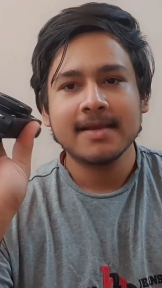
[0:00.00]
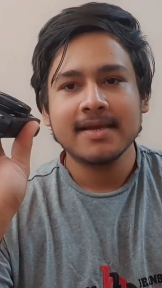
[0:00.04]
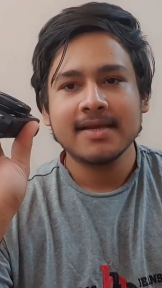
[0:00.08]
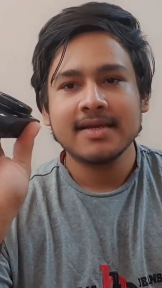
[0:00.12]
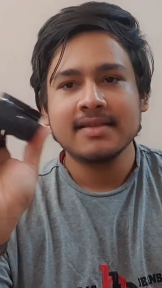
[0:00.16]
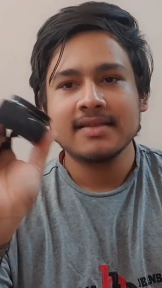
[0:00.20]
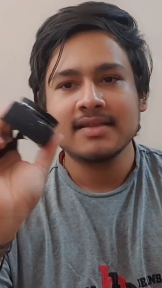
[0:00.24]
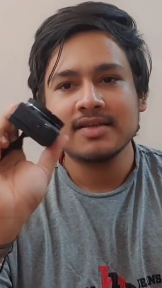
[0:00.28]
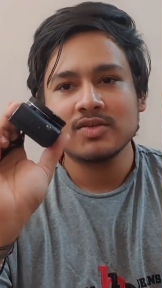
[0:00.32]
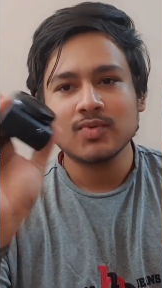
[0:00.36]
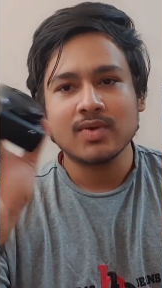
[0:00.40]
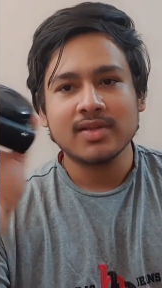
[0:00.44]

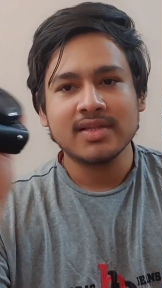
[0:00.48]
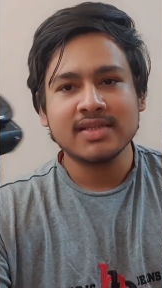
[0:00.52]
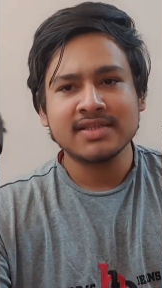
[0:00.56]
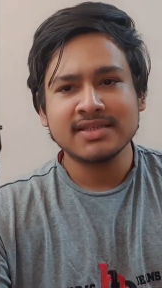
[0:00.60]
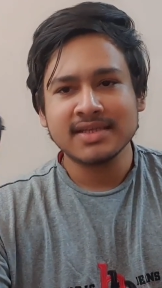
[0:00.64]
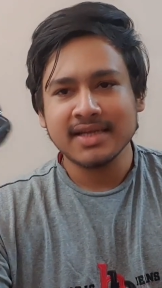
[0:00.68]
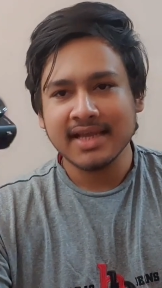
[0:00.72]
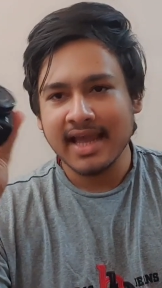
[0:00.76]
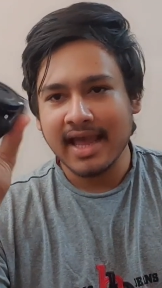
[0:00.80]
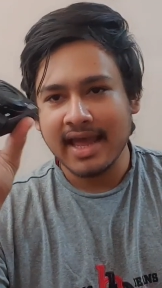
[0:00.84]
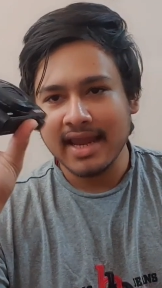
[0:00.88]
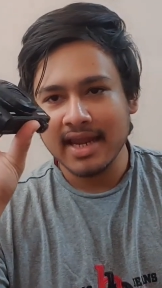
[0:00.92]
This is a
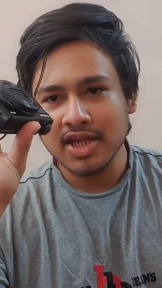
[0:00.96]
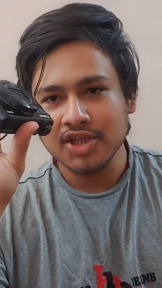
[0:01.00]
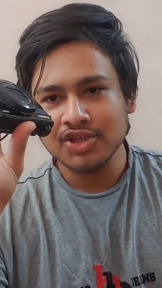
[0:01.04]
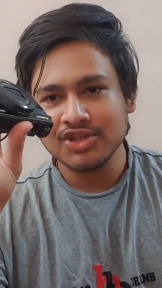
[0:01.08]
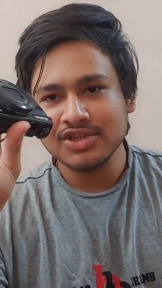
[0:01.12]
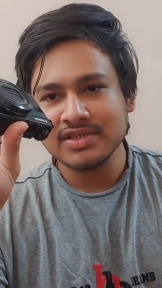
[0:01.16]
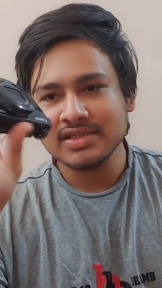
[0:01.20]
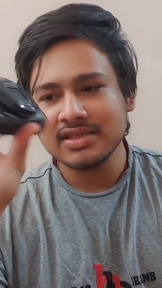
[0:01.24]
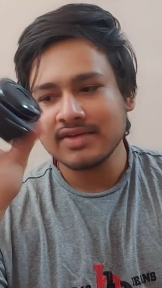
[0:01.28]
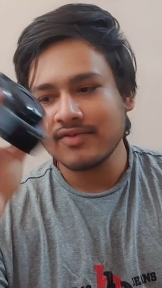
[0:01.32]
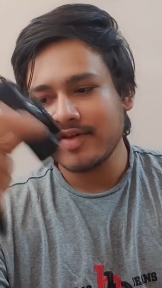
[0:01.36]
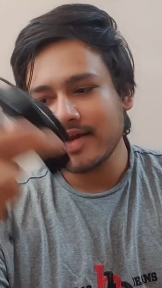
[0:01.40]
Canon
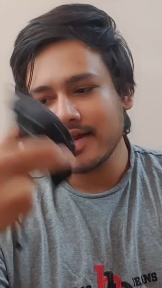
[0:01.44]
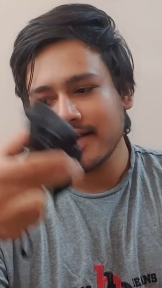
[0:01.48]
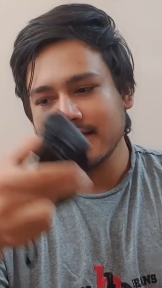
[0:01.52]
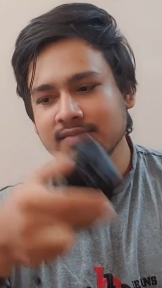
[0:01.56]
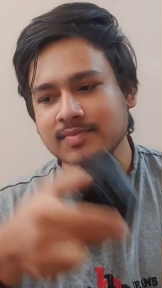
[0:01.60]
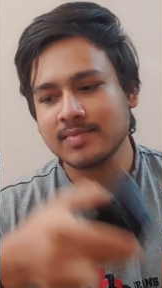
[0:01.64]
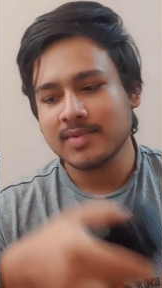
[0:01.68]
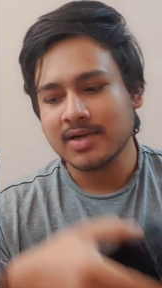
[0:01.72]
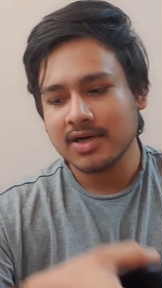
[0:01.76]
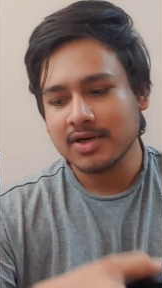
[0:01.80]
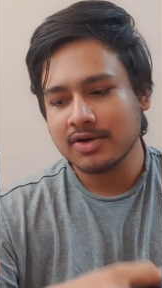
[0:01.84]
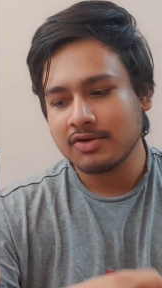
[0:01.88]
G7X
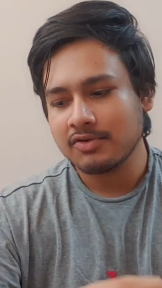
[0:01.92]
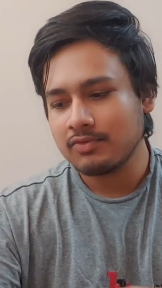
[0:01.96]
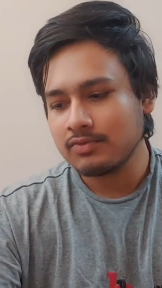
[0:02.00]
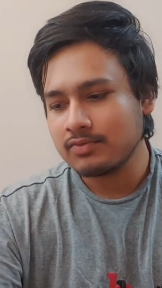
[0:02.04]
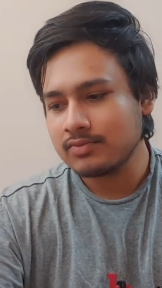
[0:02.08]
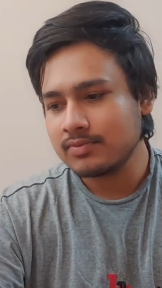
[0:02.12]
Mark II.